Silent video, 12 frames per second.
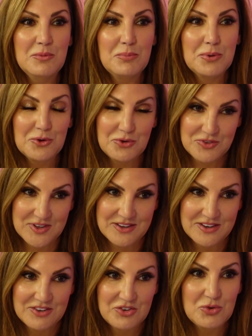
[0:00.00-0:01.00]
person
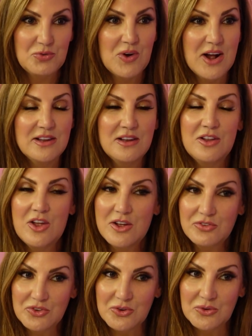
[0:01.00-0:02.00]
to file a
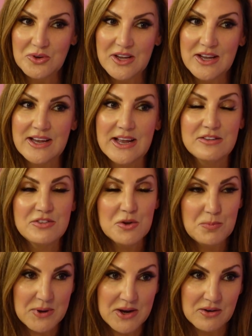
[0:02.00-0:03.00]
lawsuit against their
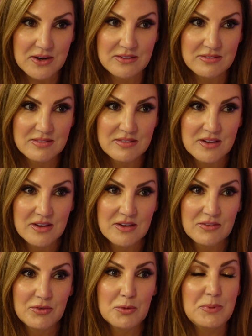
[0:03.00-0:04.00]
parents
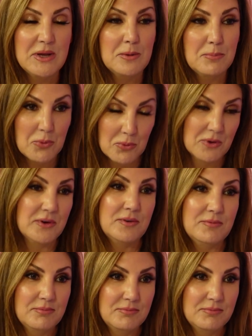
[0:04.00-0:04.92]
for being born.